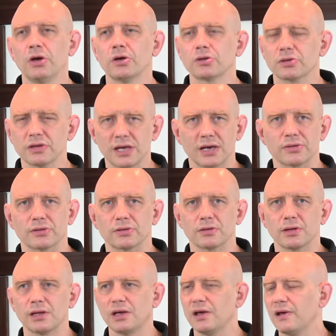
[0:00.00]
So yes,
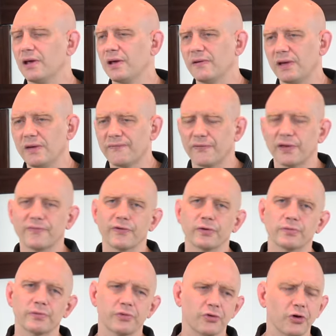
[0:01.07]
if
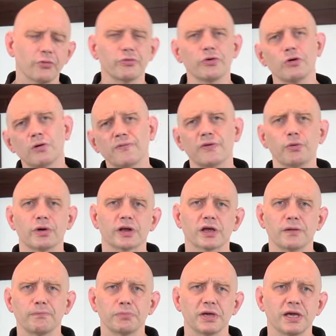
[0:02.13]
you don't know if you want to
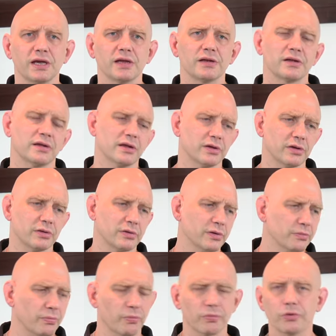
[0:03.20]
compete and
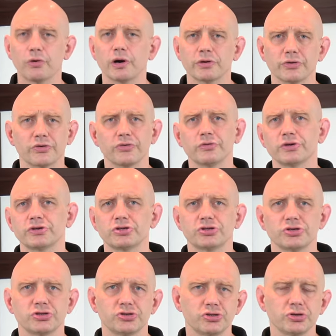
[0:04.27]
you go out and do a
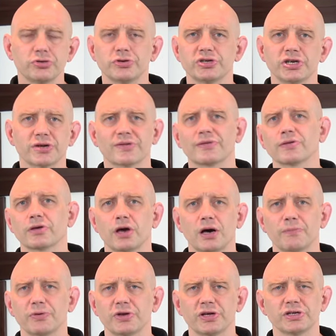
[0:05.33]
jiu-jitsu
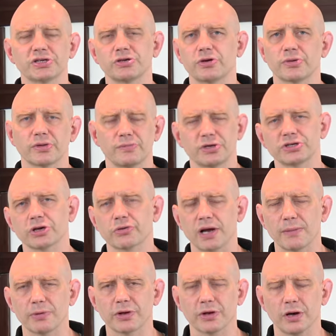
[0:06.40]
competition or submission
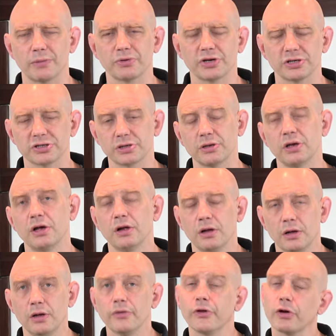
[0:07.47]
grappling competition,
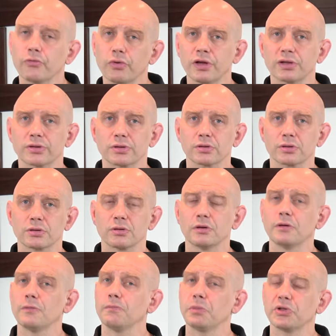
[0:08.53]
there are risks,
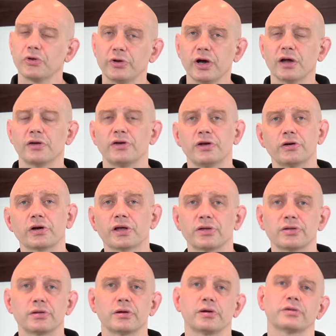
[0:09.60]
but they're not nearly
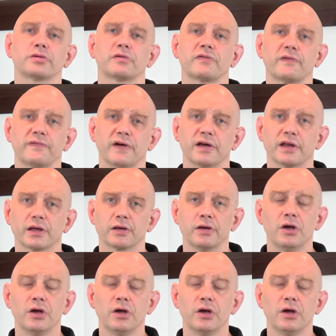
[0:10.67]
as serious as for fighting.